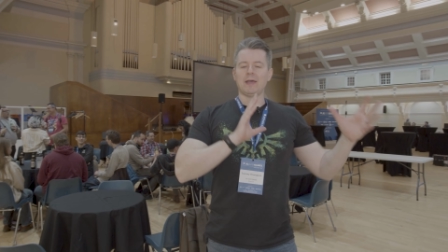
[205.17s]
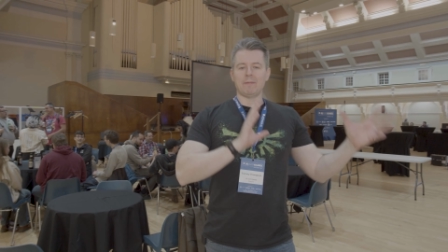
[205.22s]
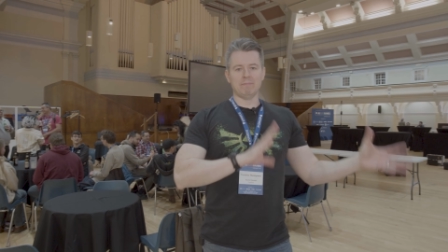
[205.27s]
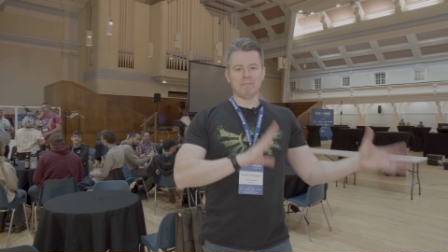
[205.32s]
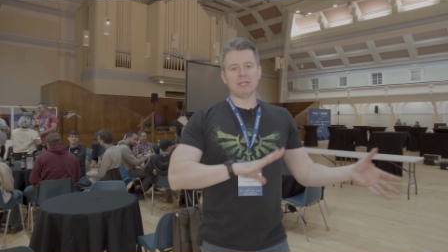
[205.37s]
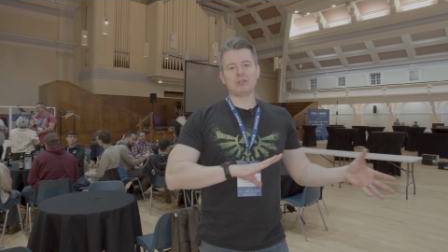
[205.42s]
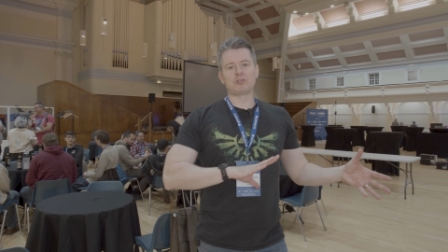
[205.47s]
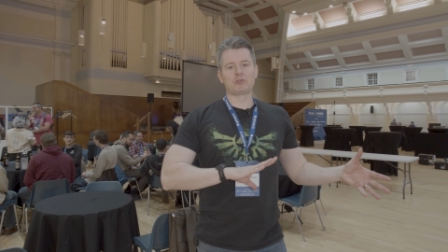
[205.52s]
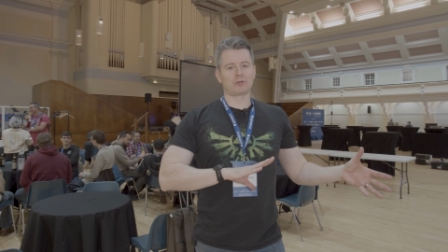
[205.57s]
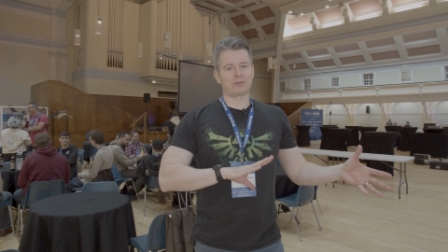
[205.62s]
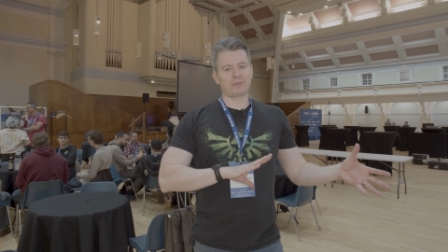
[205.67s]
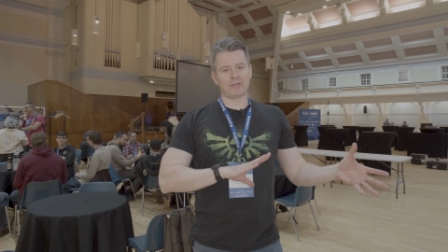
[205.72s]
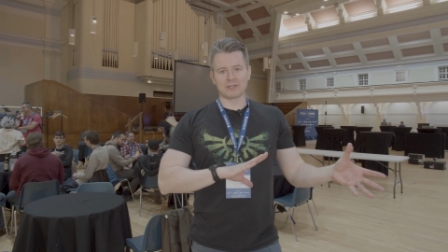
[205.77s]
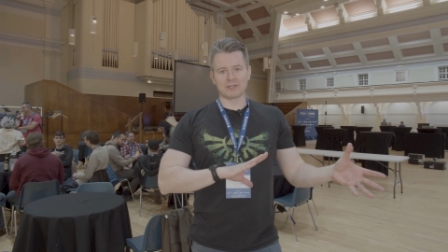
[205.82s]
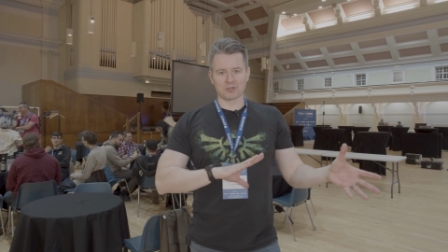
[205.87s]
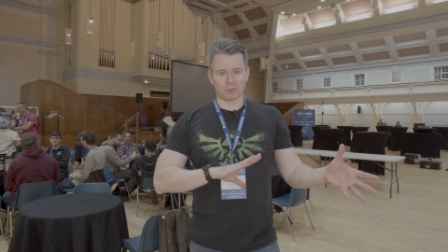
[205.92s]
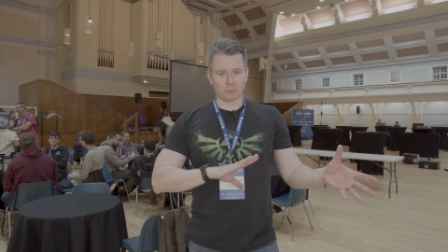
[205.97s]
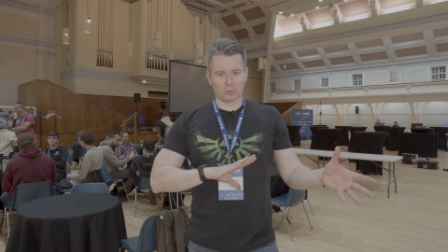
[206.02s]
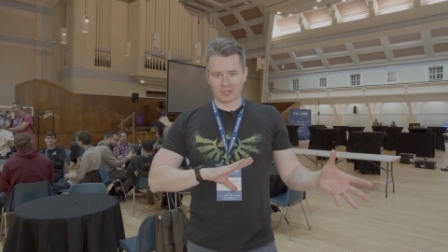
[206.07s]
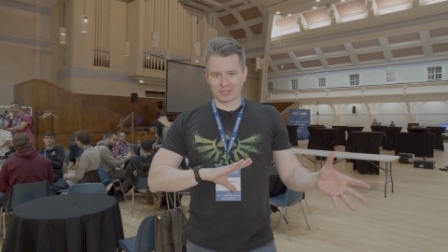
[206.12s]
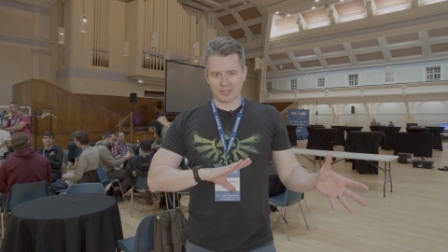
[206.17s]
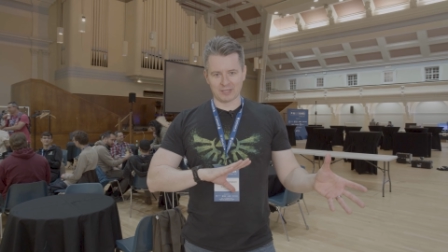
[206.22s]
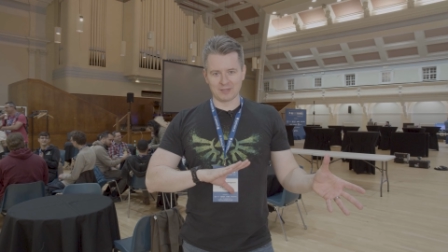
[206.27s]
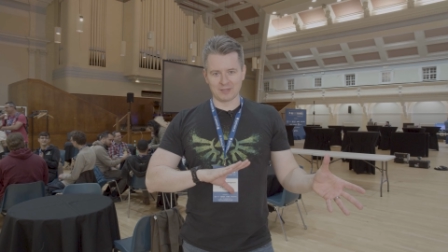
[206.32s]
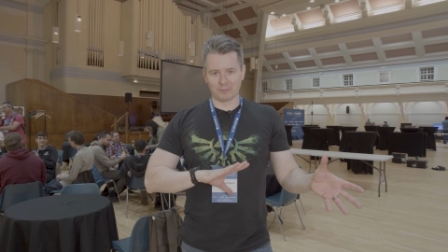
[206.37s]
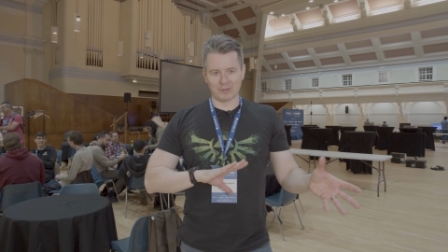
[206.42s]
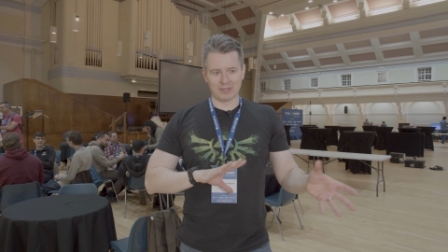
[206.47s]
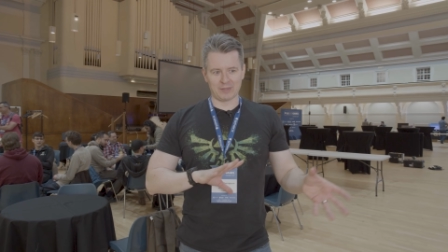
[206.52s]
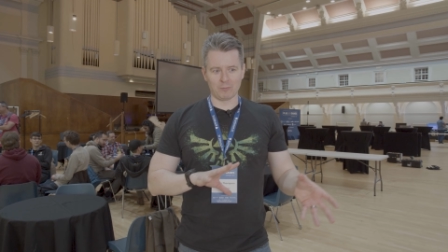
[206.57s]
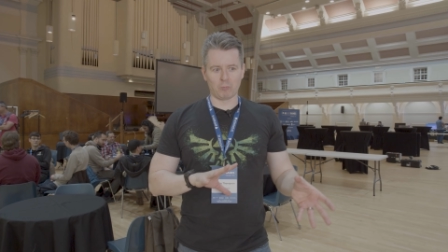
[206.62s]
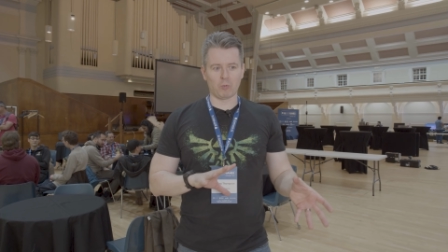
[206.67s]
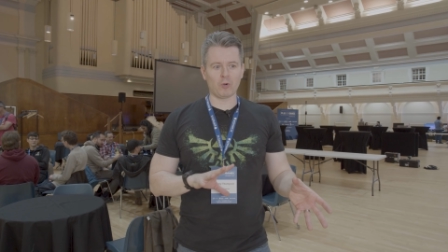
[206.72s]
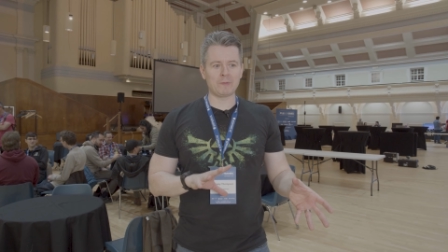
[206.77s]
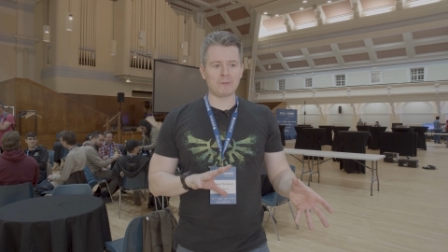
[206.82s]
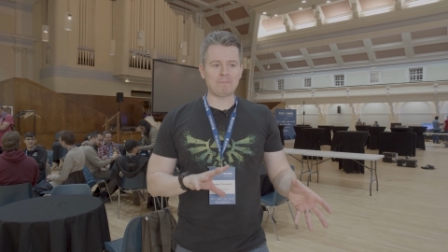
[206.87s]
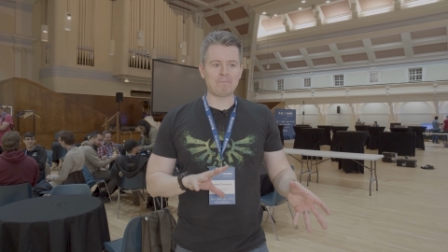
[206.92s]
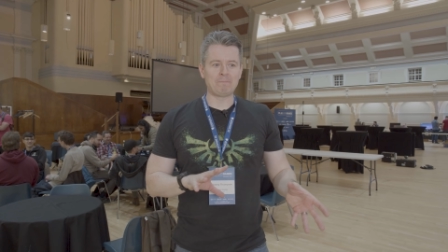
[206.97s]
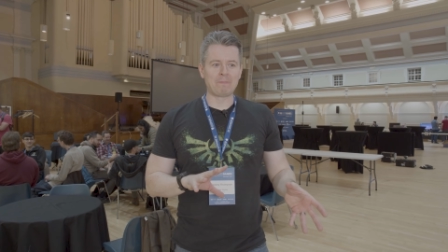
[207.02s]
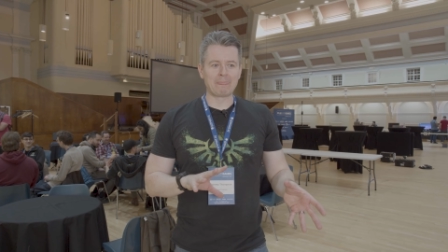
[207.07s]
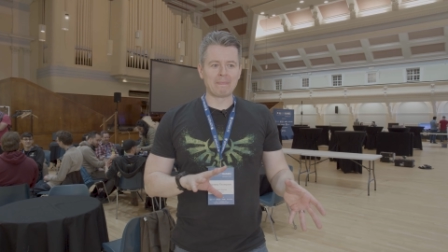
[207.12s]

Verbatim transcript: make sure things are working the way they want.